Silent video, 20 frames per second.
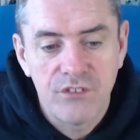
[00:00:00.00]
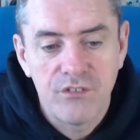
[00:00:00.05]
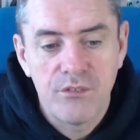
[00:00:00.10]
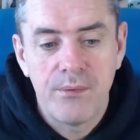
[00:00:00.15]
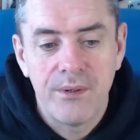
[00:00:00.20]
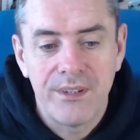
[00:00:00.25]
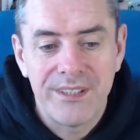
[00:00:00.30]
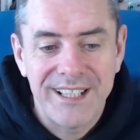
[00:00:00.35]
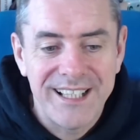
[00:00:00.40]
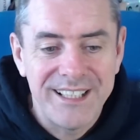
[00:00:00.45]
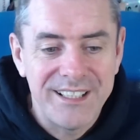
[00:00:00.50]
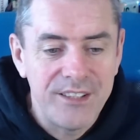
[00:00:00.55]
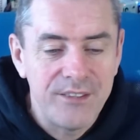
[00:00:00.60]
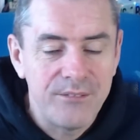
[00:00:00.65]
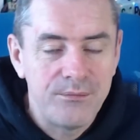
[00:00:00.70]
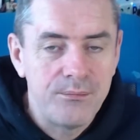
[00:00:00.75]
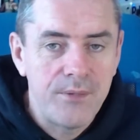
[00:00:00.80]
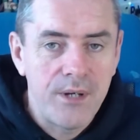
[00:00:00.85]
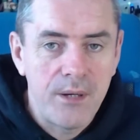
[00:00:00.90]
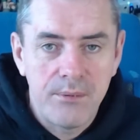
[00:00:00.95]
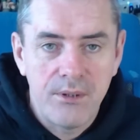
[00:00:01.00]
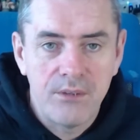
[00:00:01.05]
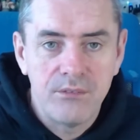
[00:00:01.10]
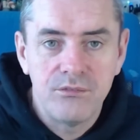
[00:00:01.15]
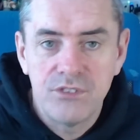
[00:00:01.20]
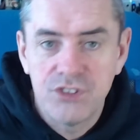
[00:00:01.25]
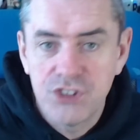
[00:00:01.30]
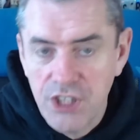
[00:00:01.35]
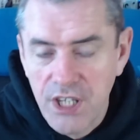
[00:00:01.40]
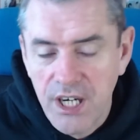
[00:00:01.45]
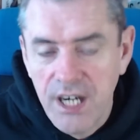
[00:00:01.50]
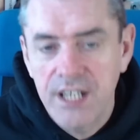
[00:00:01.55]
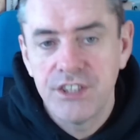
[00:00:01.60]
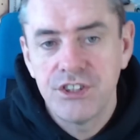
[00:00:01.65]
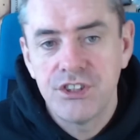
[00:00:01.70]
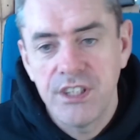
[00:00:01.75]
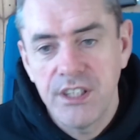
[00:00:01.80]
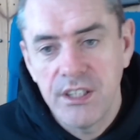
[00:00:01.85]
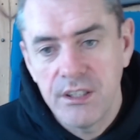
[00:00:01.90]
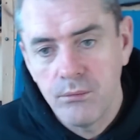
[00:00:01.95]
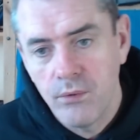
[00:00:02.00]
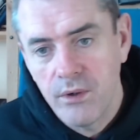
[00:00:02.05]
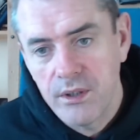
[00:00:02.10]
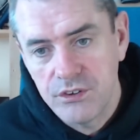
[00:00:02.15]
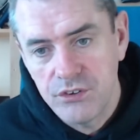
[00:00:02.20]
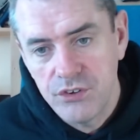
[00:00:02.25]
about charging and what